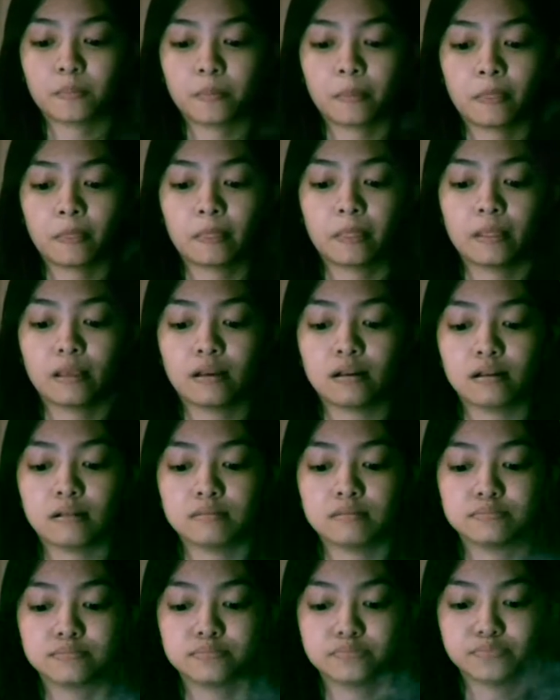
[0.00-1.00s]

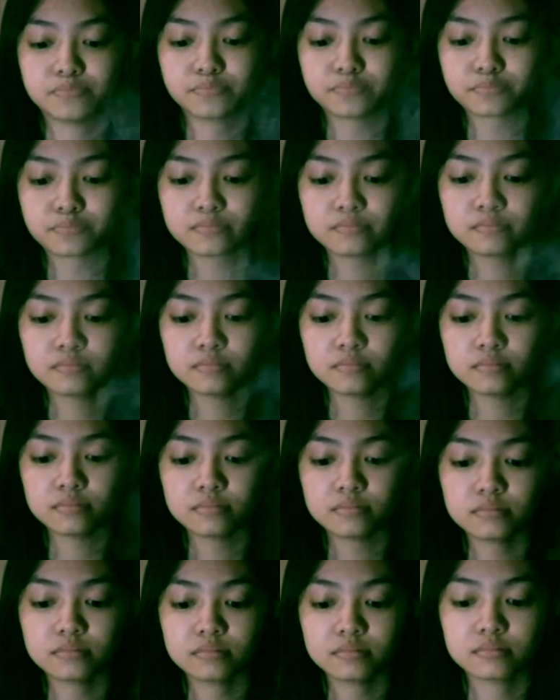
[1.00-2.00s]

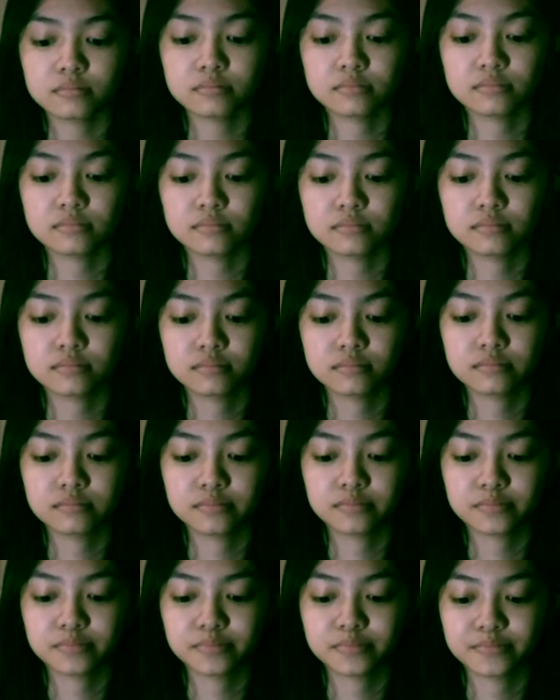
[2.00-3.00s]

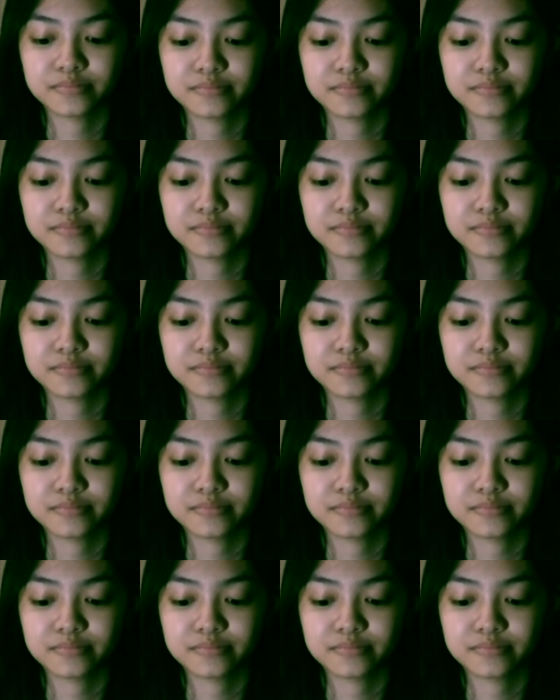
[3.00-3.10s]
Nothing is said.